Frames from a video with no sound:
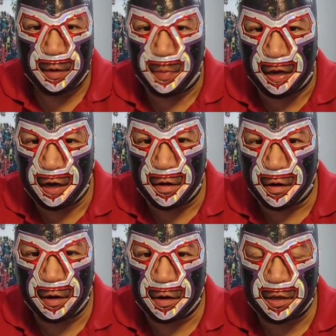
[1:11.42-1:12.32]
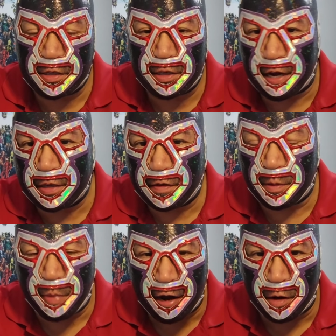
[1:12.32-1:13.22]
depending on the size of the
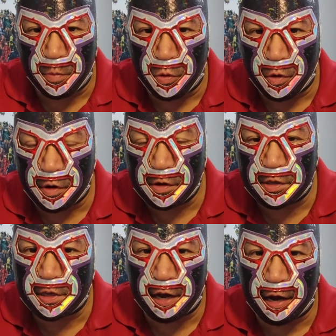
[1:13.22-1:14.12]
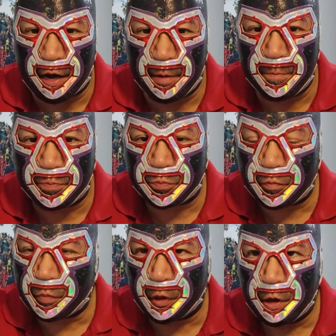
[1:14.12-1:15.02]
backer boards.
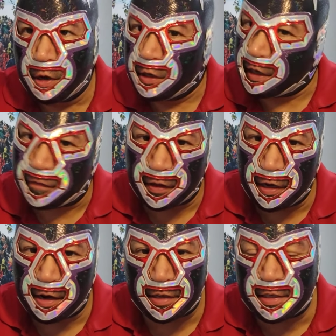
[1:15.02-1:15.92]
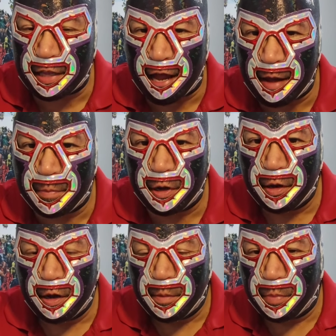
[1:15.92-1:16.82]
Definitely not slabbed.
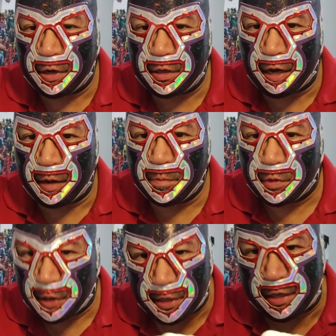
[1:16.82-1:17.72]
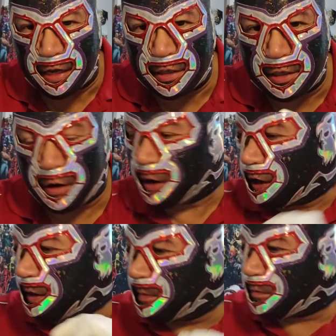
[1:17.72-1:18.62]
But let's get
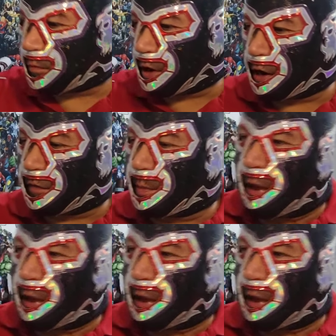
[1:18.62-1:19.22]
started. Right off the